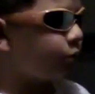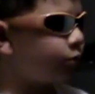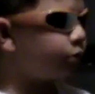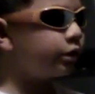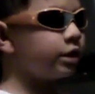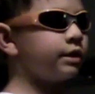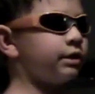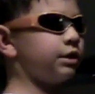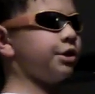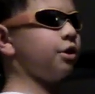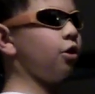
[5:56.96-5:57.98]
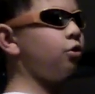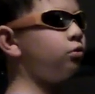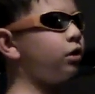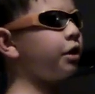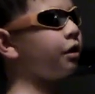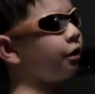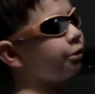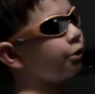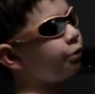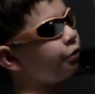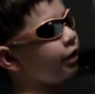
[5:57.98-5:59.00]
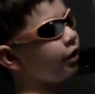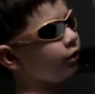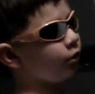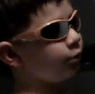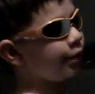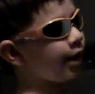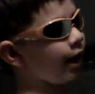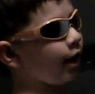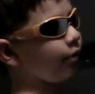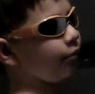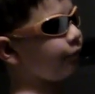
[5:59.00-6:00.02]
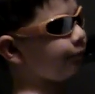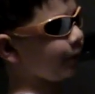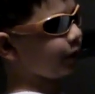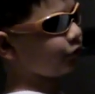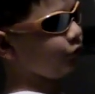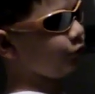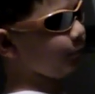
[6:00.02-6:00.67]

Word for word: What is the only other thing we have, Max and